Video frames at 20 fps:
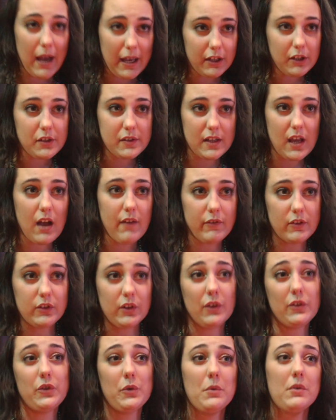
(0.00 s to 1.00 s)
by yourself
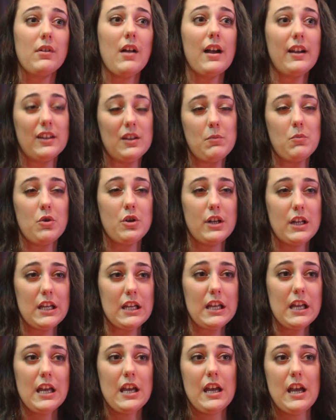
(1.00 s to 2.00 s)
until 2 o'clock in the
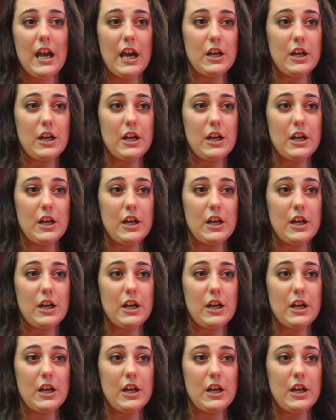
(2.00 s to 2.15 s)
morning.